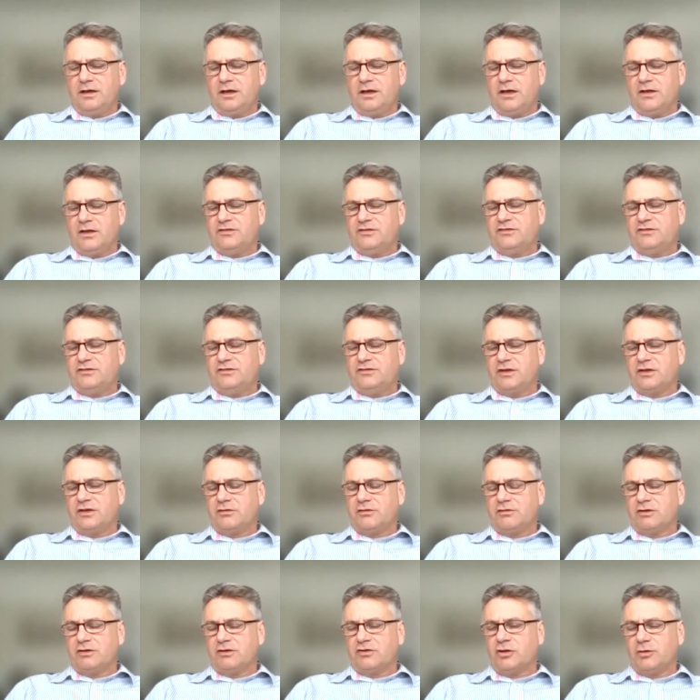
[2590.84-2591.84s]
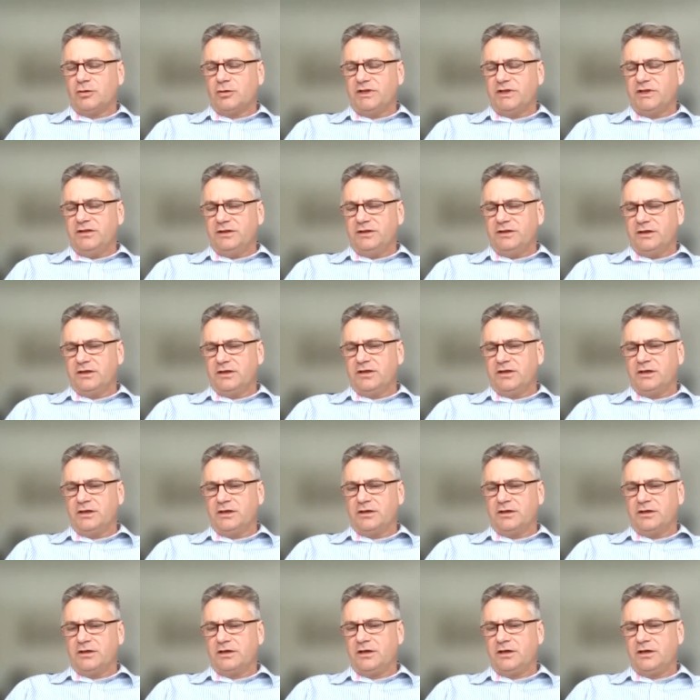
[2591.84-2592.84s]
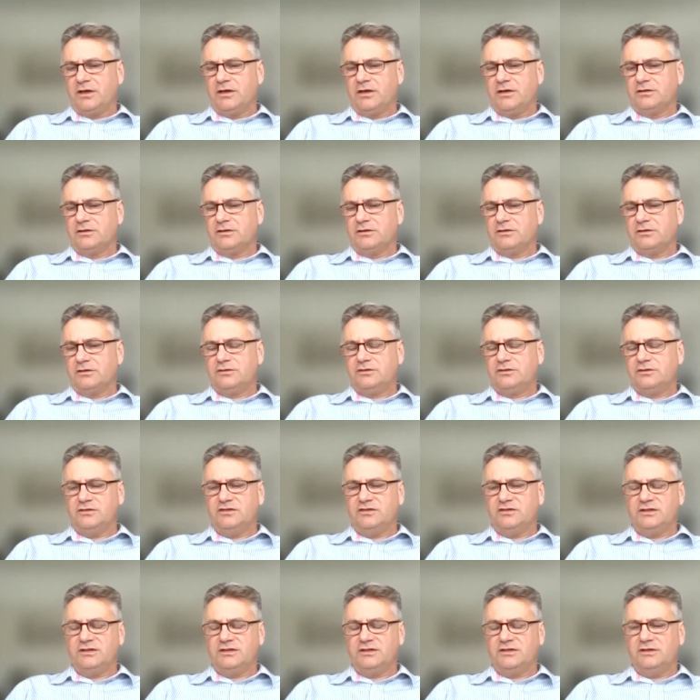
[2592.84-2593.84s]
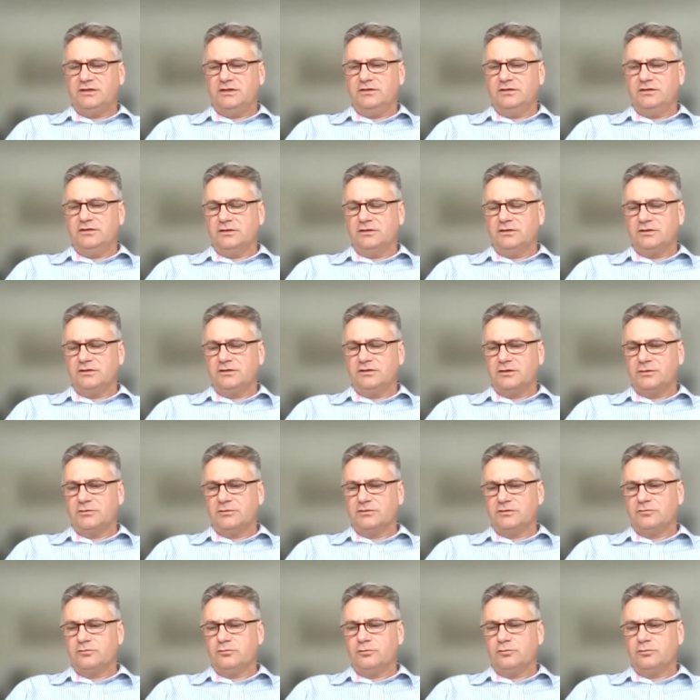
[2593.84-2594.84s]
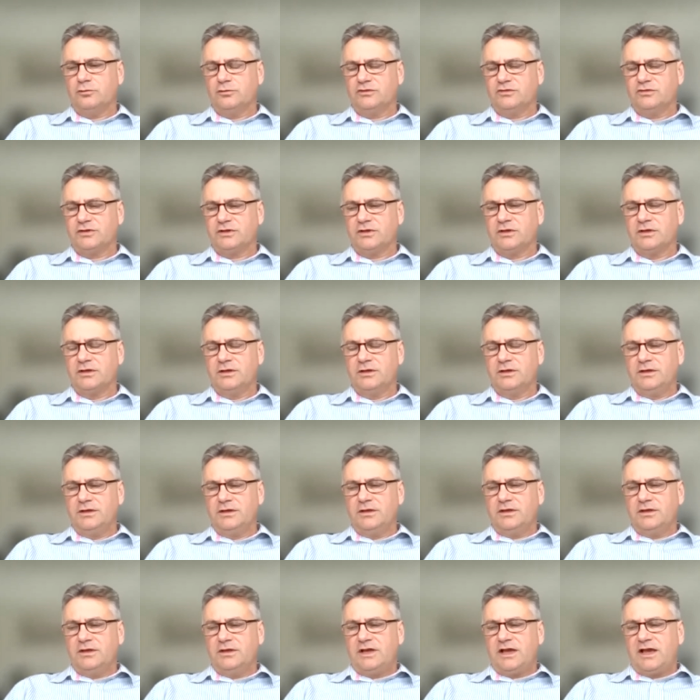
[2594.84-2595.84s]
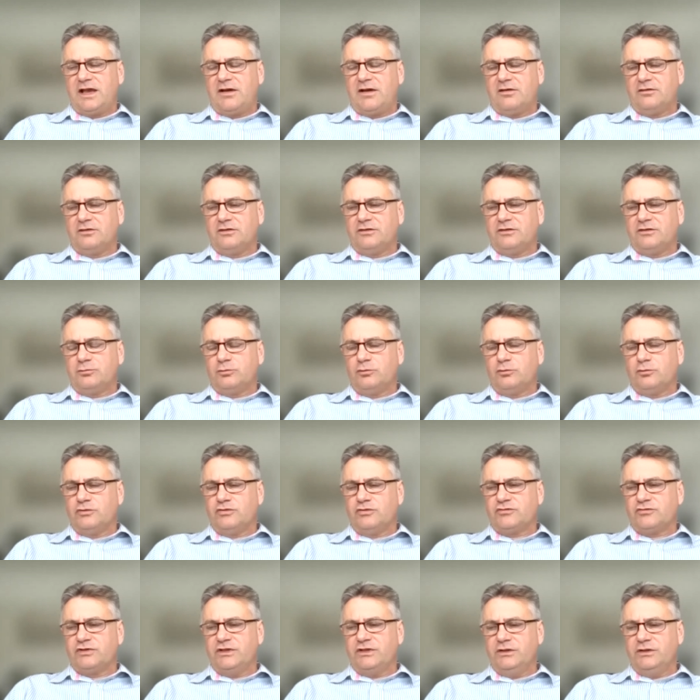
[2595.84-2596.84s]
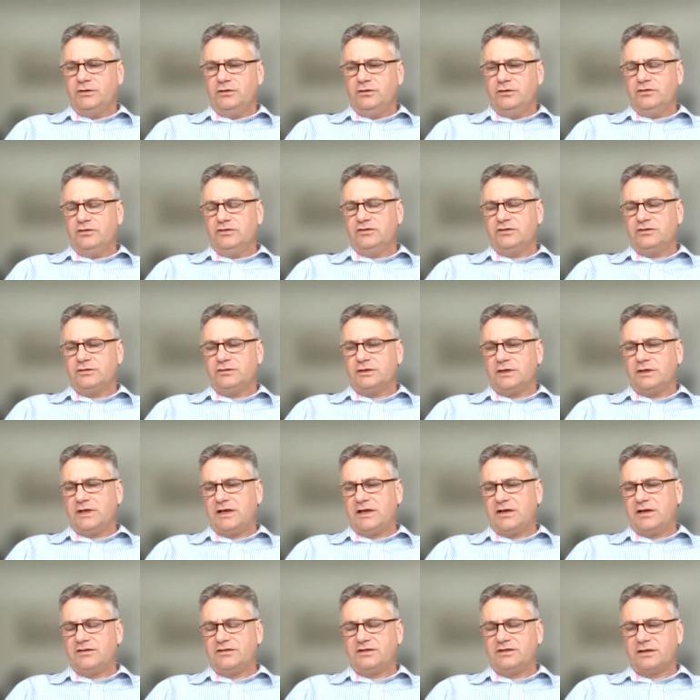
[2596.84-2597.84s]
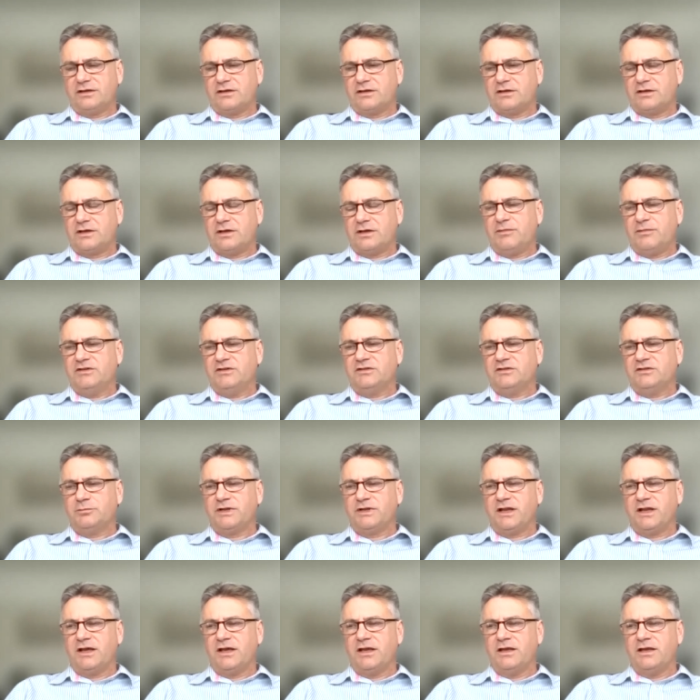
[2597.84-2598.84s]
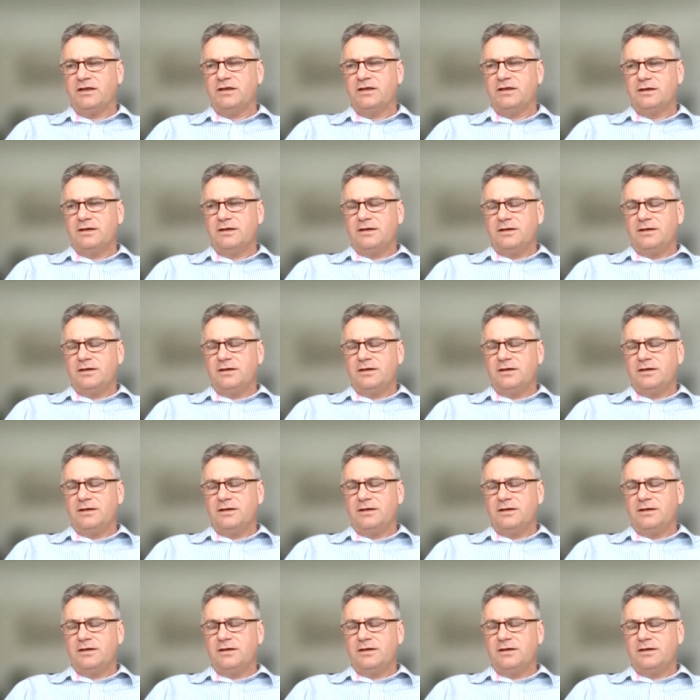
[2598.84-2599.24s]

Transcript: Uh, circular economy thinking uh, to cities in the terms of water? How does water reuse, how does that come into play?